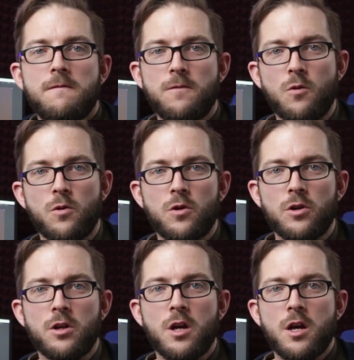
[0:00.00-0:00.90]

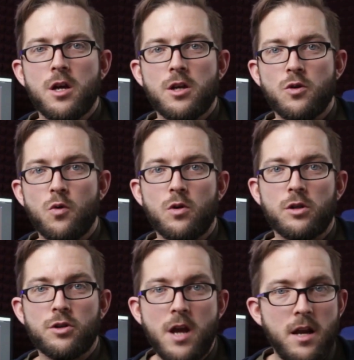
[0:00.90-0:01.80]
for your
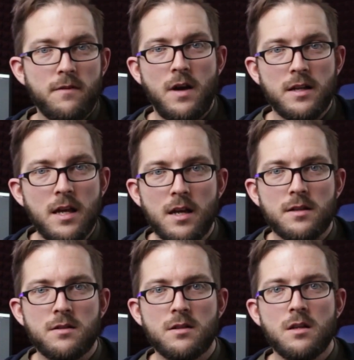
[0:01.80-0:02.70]
creative
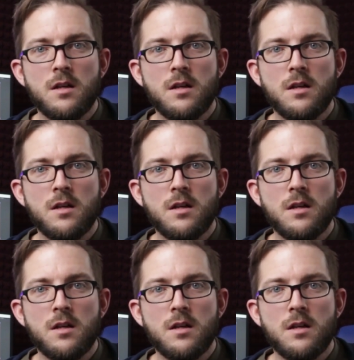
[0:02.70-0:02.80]
ideas.